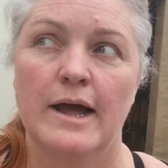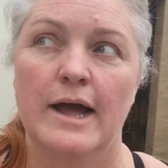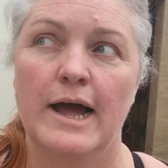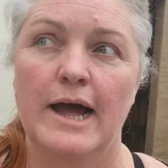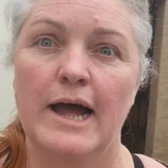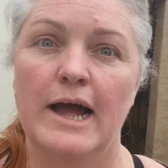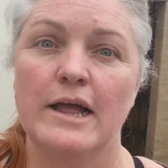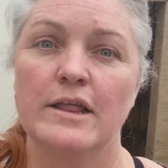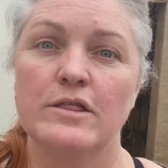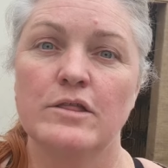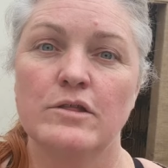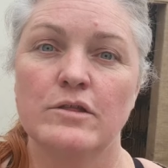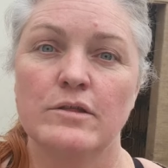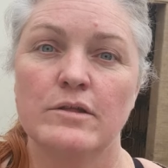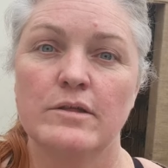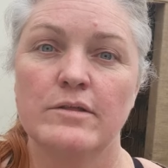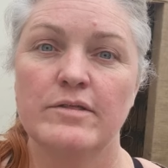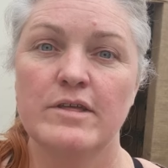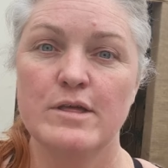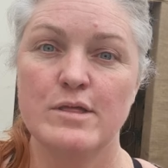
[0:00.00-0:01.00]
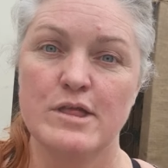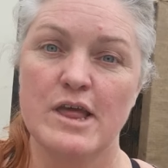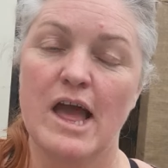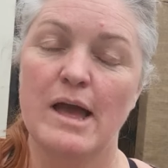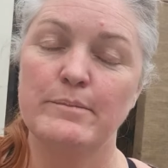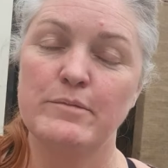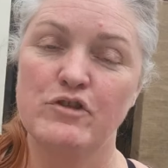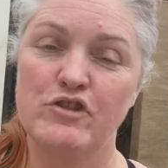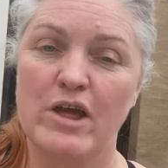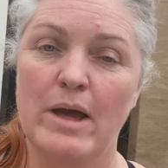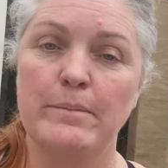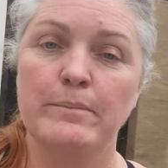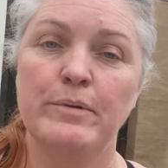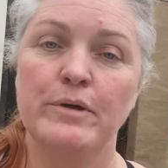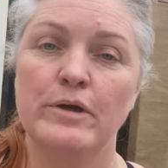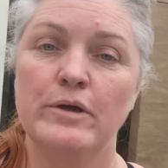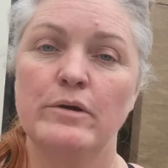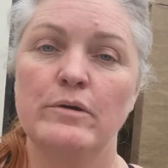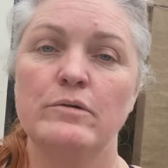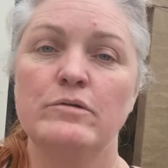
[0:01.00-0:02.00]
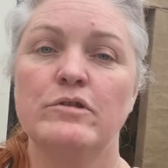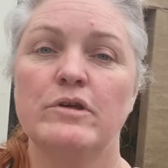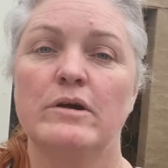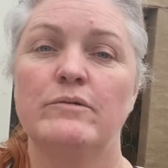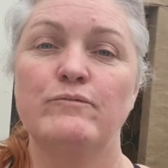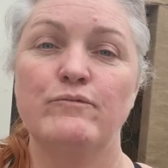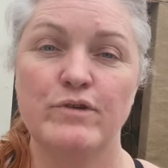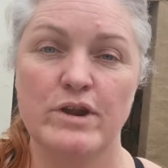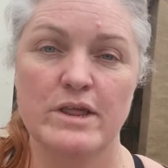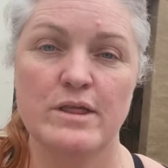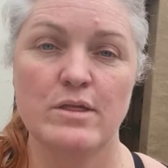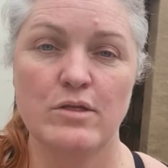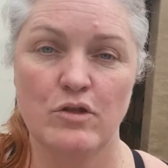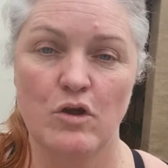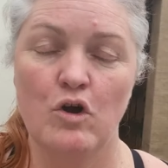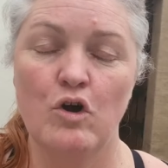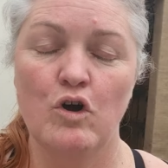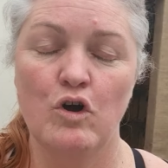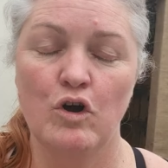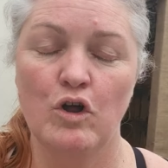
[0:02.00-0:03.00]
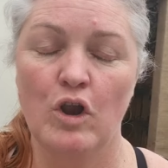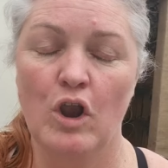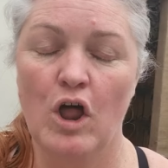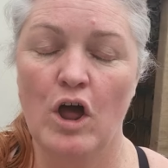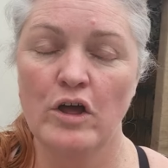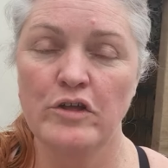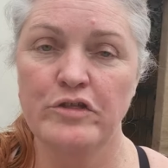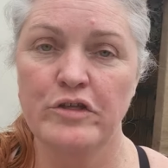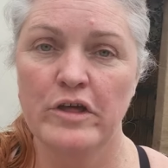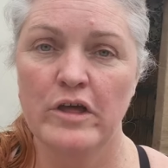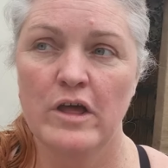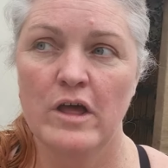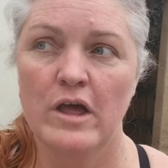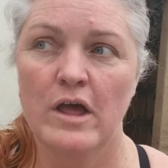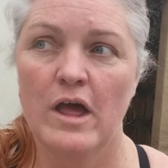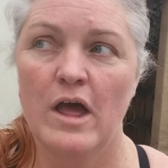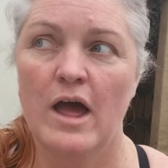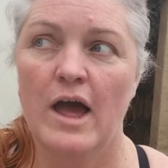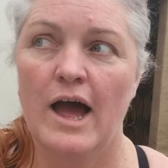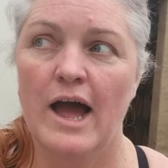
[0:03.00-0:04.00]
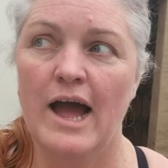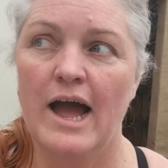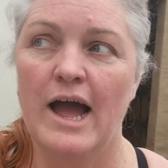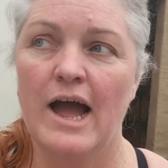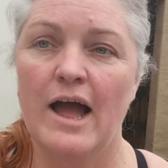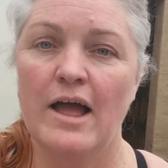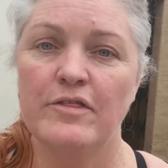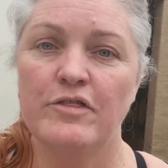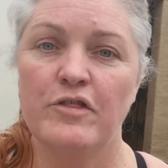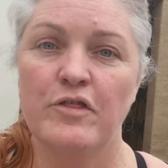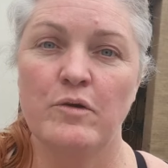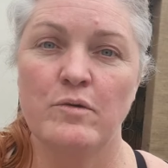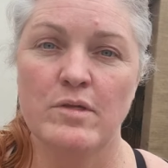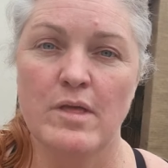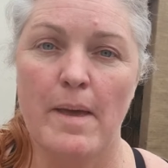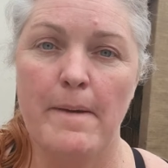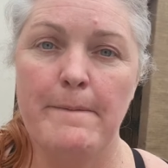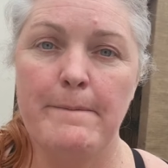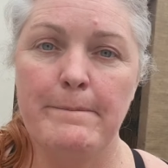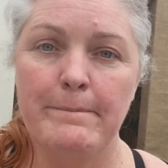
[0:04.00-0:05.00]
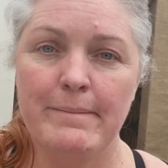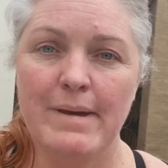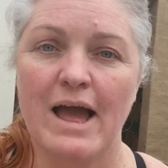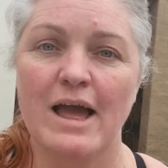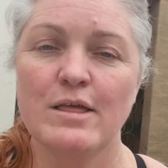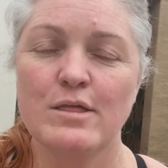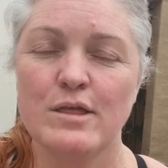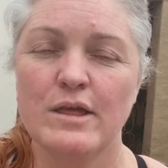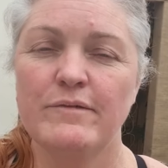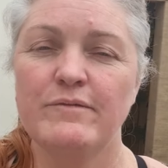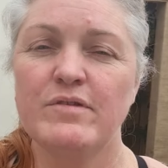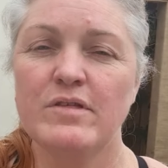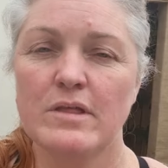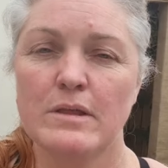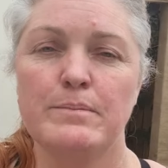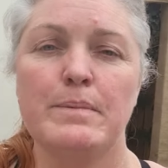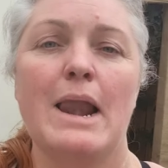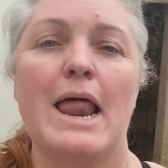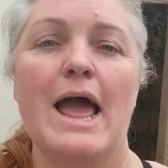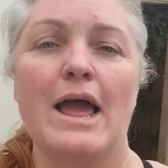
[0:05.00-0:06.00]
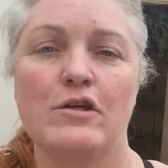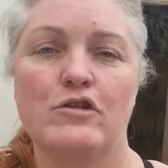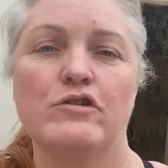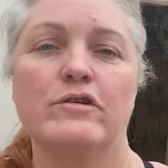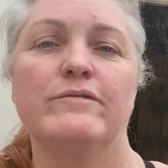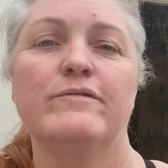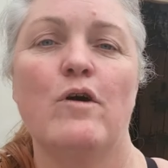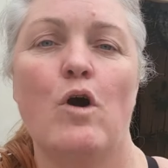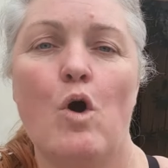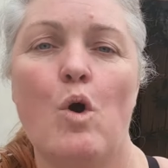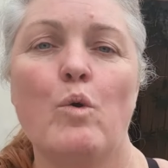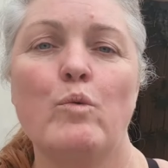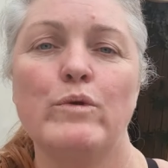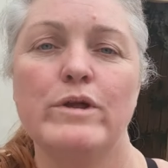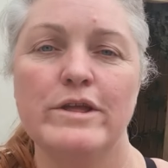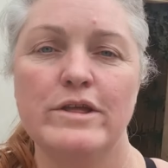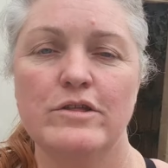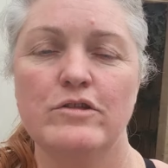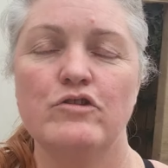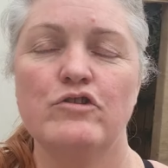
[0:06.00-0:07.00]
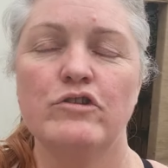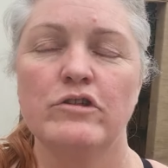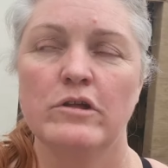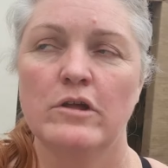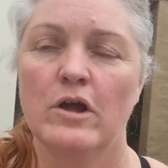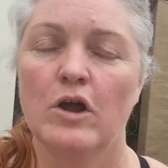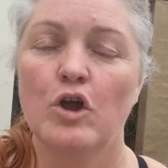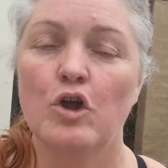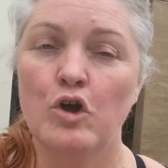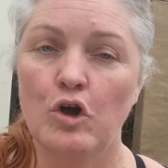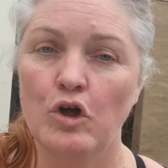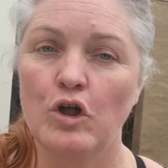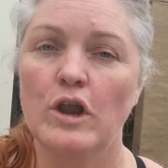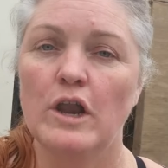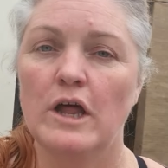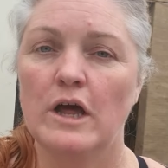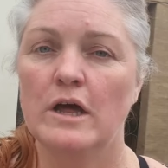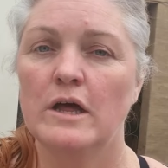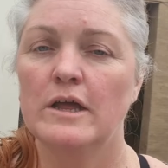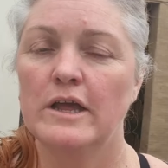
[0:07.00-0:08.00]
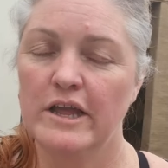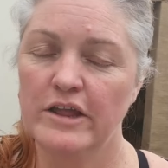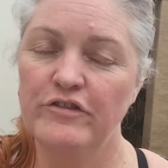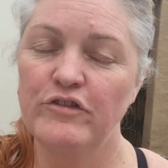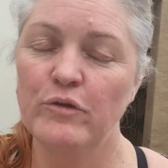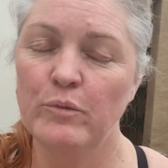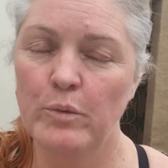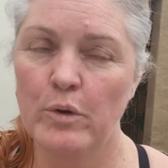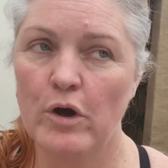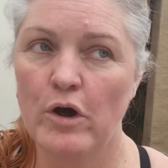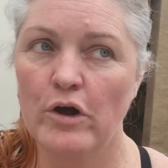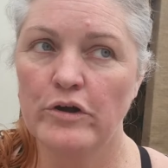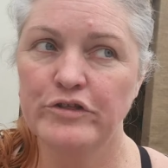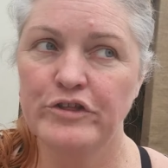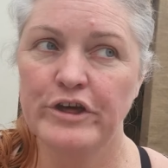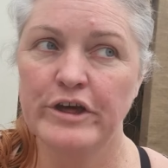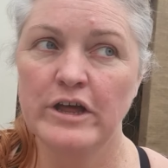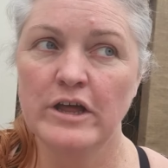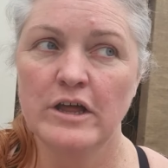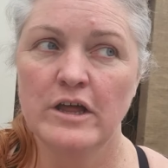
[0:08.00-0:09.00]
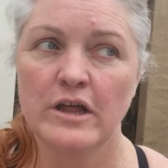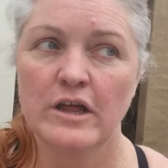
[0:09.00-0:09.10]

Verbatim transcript: and this time I shampooed and rinsed the whole lot and there was a massive splash of orange colour in the water